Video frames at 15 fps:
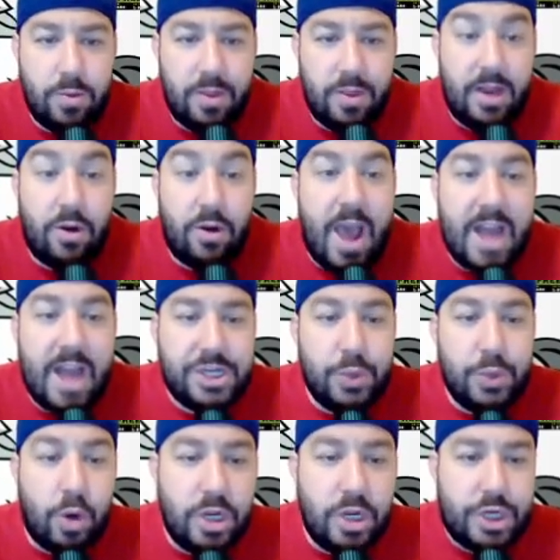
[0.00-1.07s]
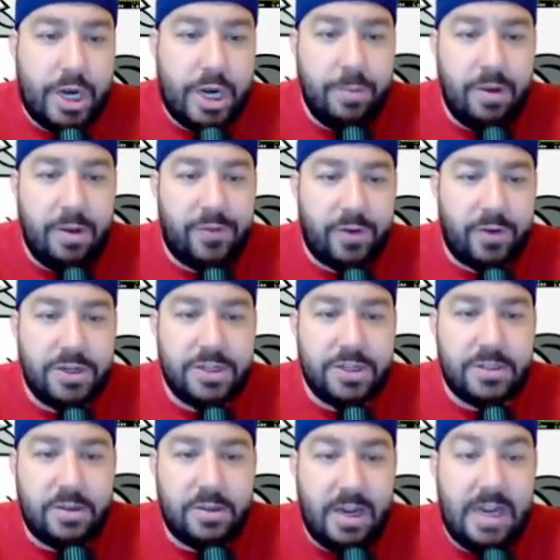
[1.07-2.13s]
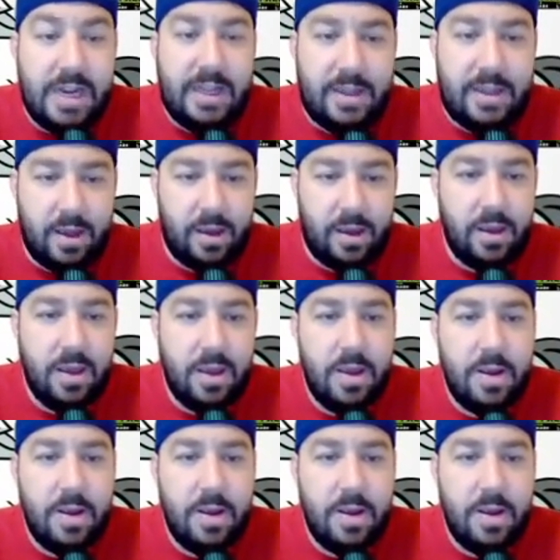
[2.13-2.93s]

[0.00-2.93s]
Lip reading: don't actually want to trade me for just anything.